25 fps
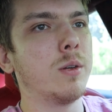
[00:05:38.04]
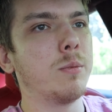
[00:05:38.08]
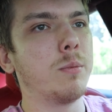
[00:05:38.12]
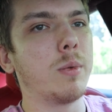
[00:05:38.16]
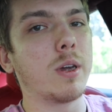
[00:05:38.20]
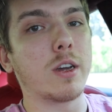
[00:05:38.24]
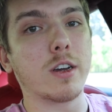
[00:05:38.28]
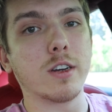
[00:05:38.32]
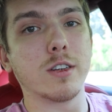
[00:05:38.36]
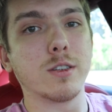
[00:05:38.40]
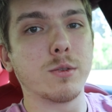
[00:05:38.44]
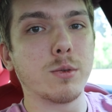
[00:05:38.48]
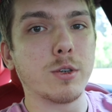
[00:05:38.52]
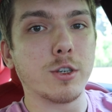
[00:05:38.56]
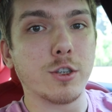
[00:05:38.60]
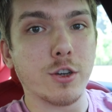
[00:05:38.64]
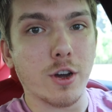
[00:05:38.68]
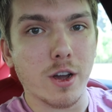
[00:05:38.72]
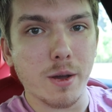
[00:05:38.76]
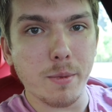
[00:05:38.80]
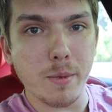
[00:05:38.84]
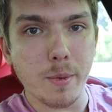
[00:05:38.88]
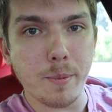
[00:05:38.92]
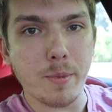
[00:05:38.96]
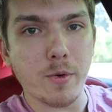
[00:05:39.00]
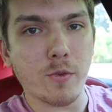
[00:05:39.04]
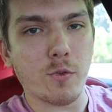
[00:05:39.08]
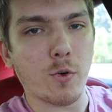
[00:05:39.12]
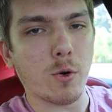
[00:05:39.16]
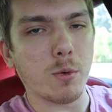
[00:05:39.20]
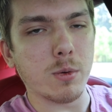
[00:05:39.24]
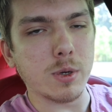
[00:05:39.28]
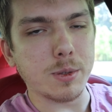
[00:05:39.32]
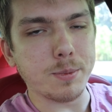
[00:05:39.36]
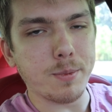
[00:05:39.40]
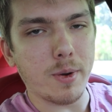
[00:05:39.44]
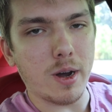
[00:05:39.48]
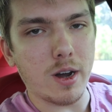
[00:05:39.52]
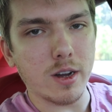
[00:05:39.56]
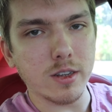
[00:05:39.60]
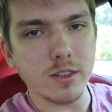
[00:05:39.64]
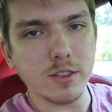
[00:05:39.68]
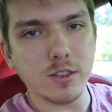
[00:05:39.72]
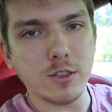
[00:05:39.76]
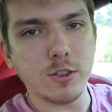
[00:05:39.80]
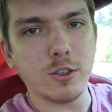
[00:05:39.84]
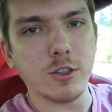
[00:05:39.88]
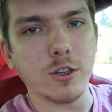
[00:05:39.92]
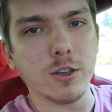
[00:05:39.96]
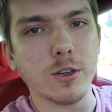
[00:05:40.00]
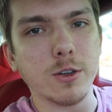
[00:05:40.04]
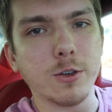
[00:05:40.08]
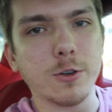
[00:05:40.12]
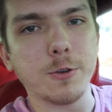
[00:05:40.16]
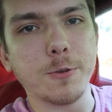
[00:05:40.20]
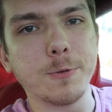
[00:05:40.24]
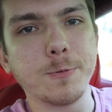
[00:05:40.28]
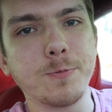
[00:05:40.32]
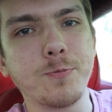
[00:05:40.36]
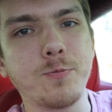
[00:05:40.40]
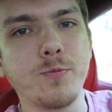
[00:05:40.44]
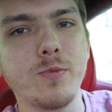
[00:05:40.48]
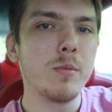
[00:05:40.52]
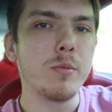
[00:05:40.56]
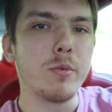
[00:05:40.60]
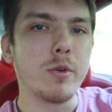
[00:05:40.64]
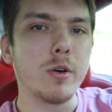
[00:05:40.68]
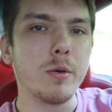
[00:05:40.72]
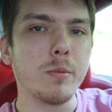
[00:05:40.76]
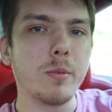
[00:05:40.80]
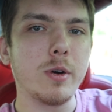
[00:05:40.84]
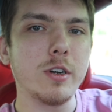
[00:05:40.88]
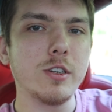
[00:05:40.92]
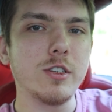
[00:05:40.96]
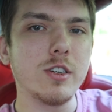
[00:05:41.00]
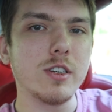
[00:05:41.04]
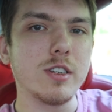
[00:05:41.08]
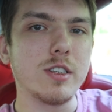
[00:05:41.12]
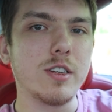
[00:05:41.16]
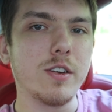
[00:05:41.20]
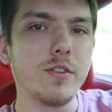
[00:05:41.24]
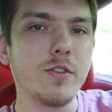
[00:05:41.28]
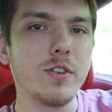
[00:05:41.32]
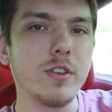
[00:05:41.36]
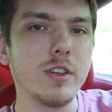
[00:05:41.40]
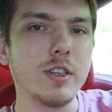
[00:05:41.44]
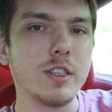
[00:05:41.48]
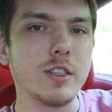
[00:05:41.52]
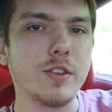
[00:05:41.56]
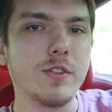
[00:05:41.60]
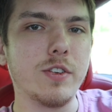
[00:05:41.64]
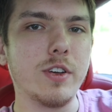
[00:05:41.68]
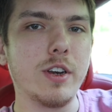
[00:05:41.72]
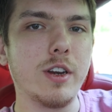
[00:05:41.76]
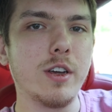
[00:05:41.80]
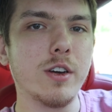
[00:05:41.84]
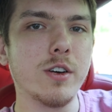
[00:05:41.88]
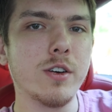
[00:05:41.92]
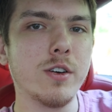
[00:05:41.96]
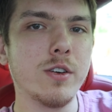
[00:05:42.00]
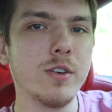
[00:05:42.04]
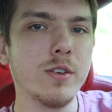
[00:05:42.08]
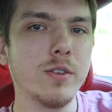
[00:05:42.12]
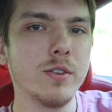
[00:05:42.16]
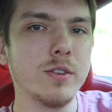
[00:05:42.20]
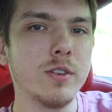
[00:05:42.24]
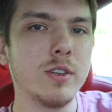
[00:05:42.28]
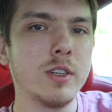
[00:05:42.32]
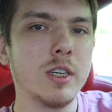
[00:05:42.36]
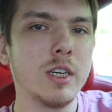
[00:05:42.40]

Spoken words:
because we're talking about performance mods. So pretty much that's it for this video.